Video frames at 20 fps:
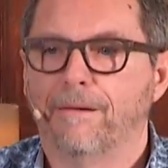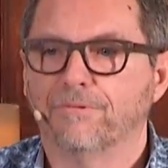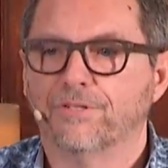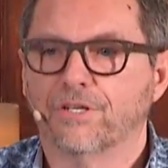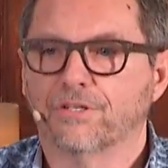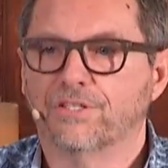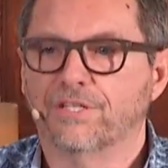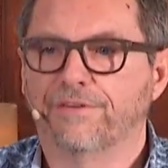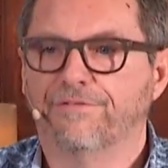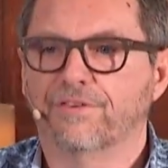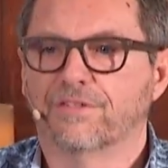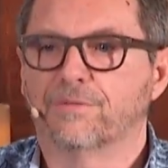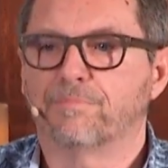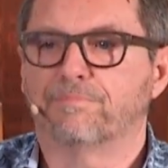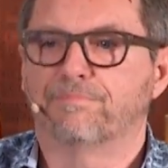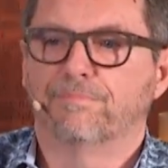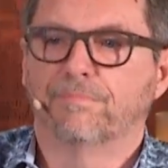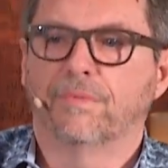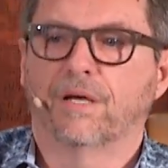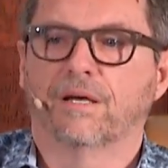Josephus
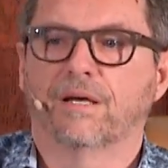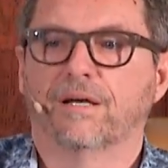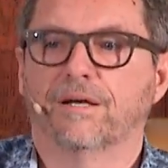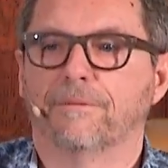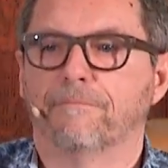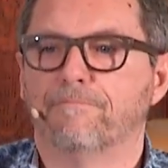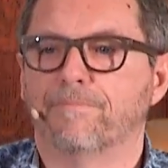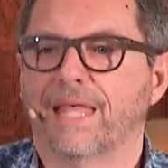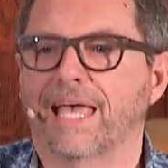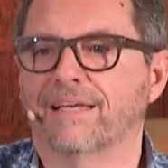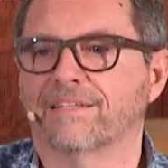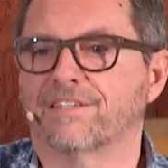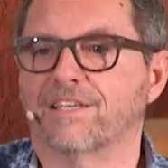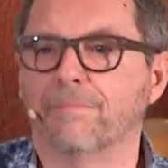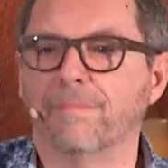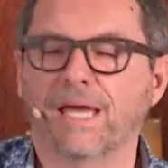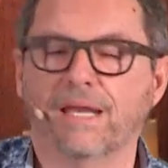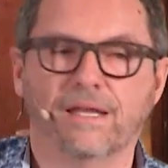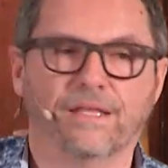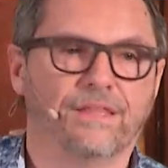
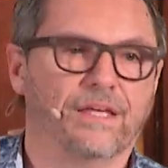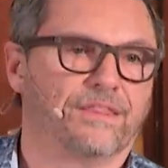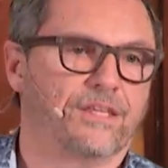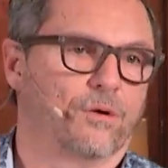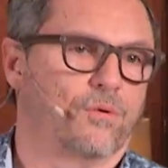estimated that